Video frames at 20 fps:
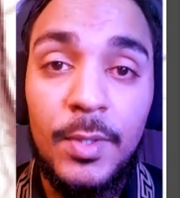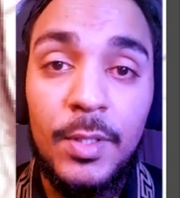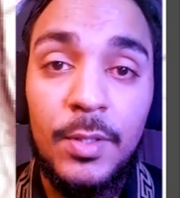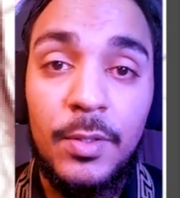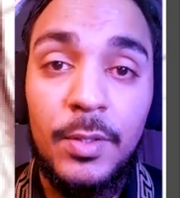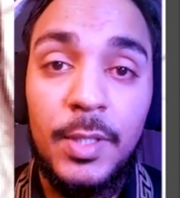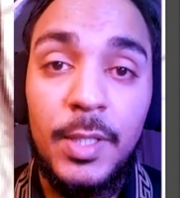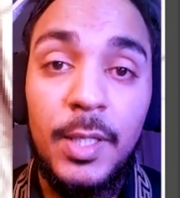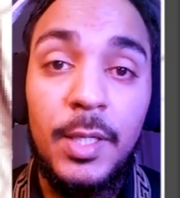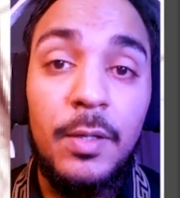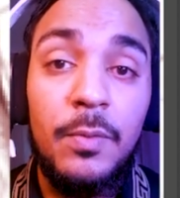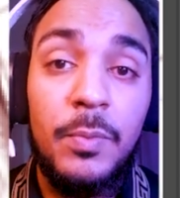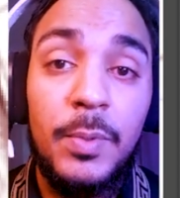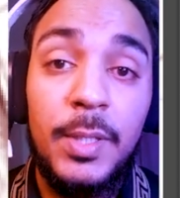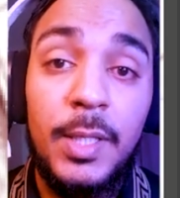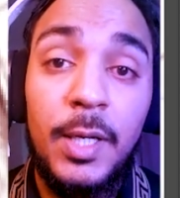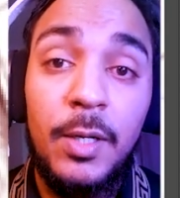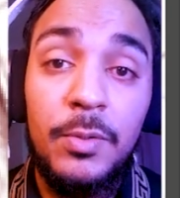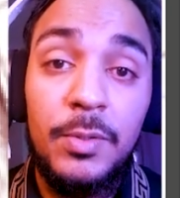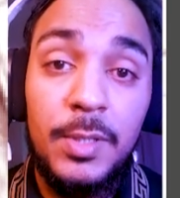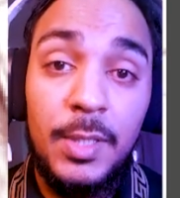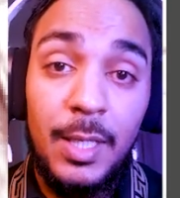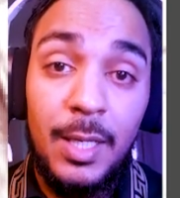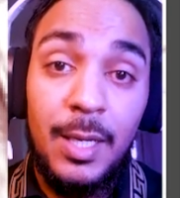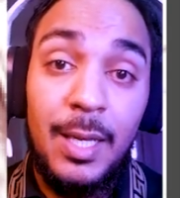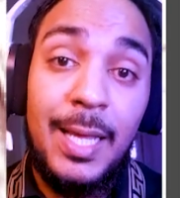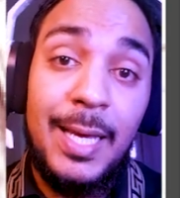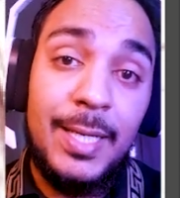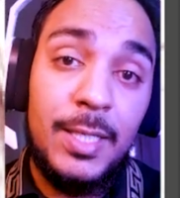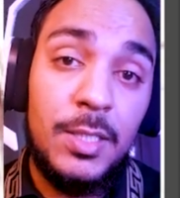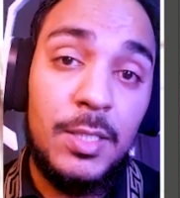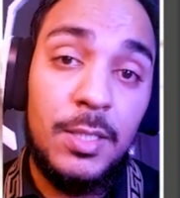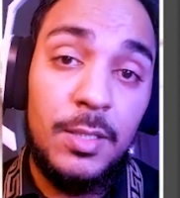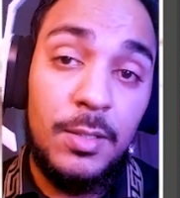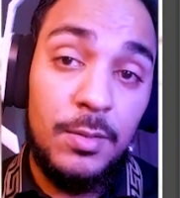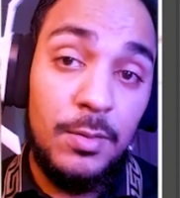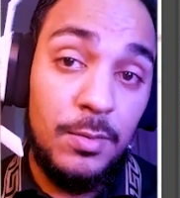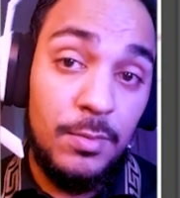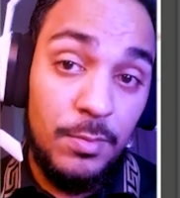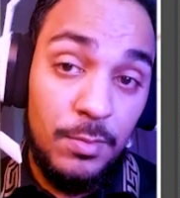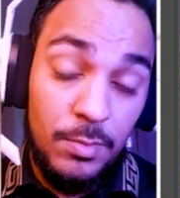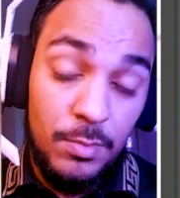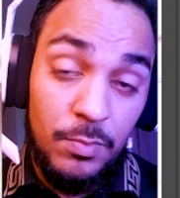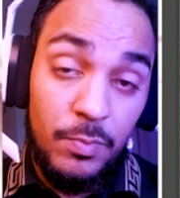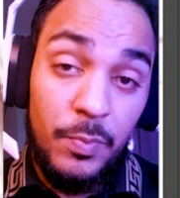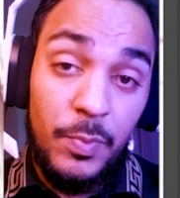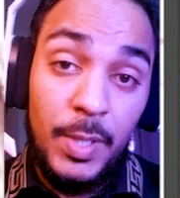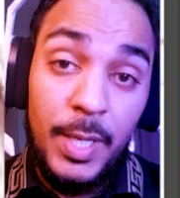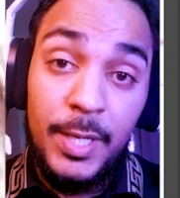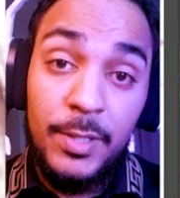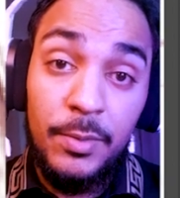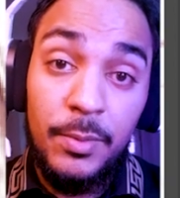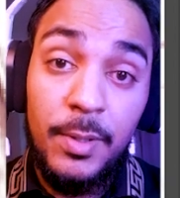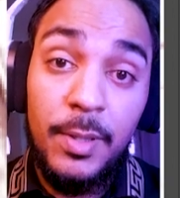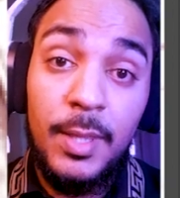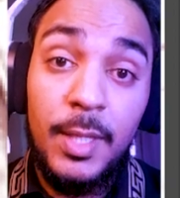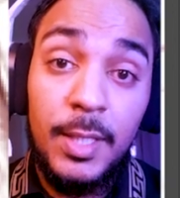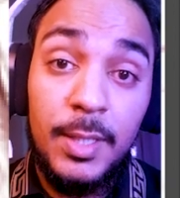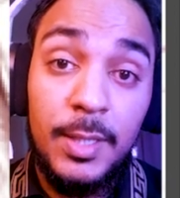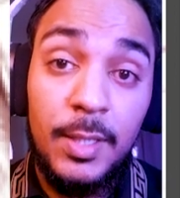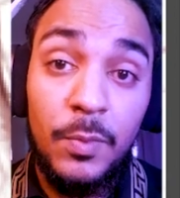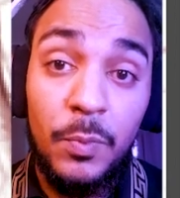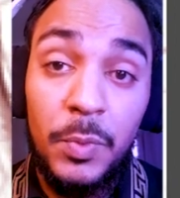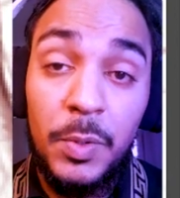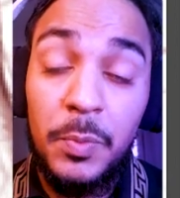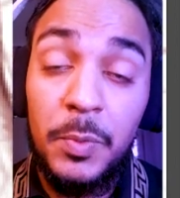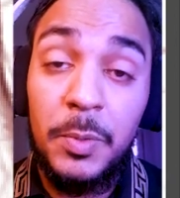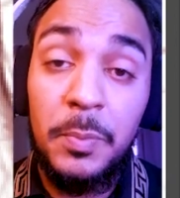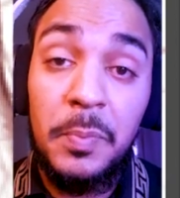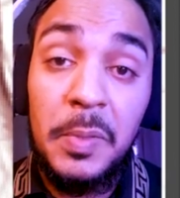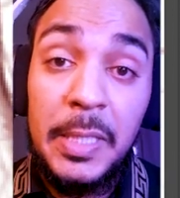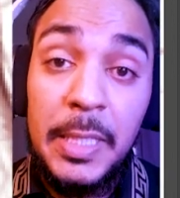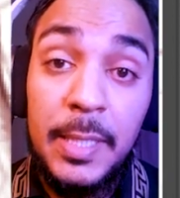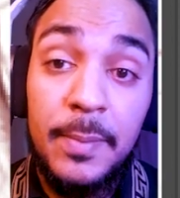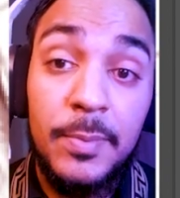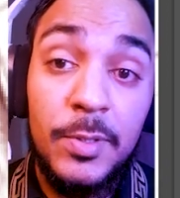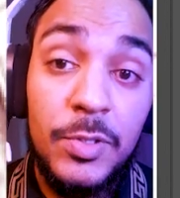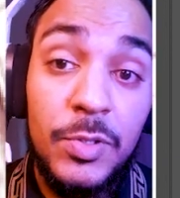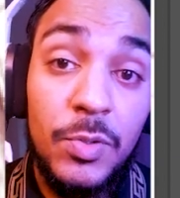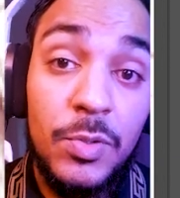Okay, without light, I don't think that we would be able to